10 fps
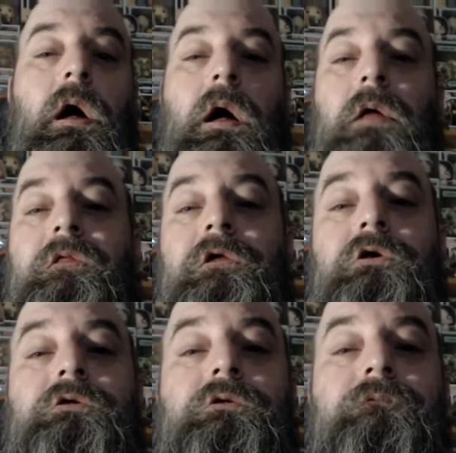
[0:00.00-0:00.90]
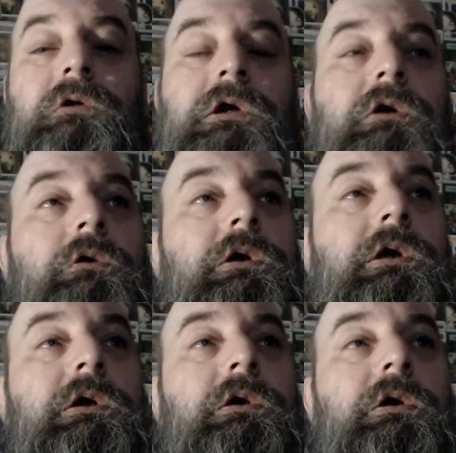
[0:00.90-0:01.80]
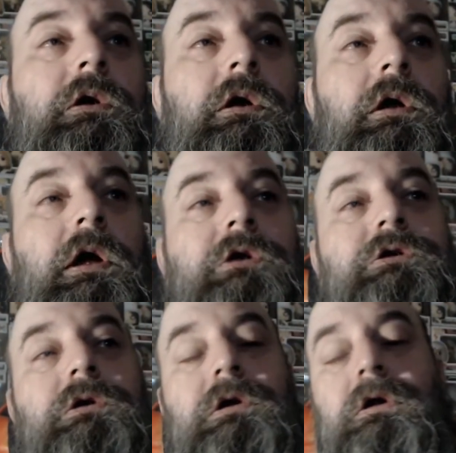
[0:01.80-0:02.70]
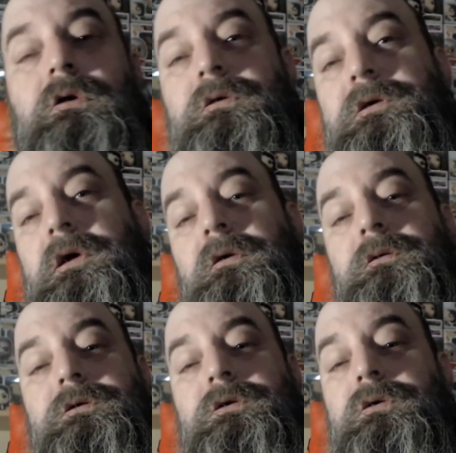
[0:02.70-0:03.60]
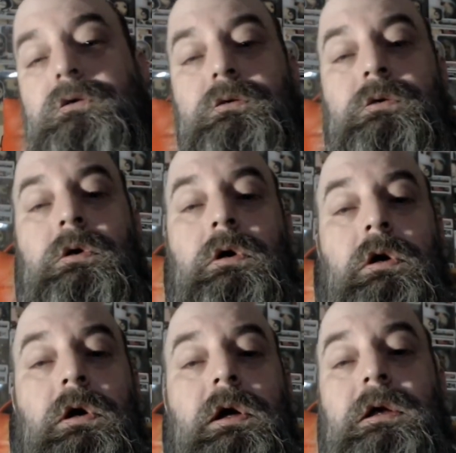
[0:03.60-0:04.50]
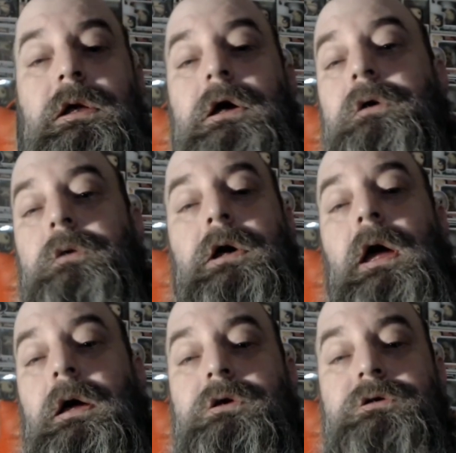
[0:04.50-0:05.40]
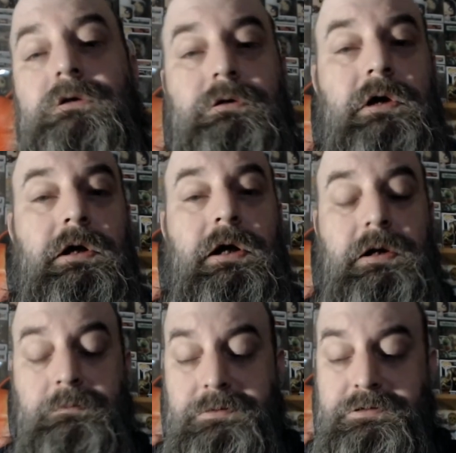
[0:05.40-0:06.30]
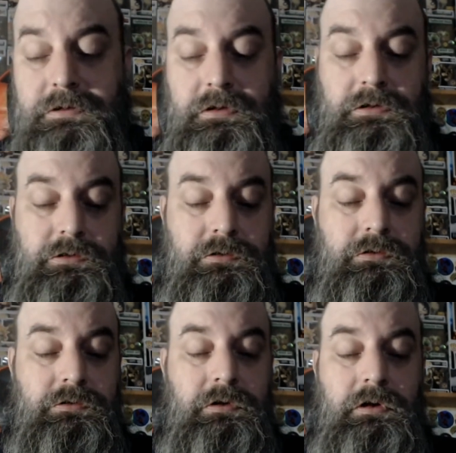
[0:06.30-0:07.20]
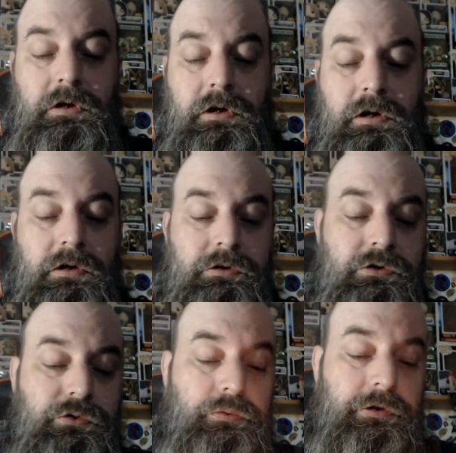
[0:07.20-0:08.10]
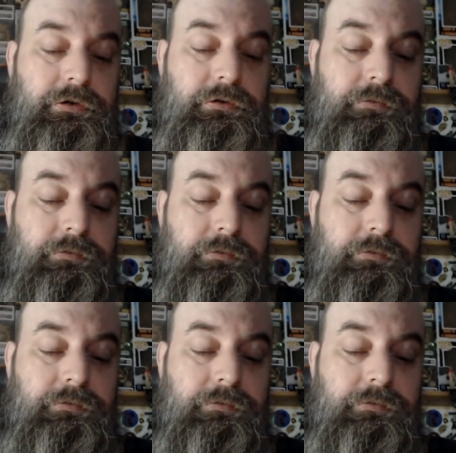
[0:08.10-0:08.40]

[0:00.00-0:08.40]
This video here actually goes out to Nick Reacts, or Nate Adams, on Twitter.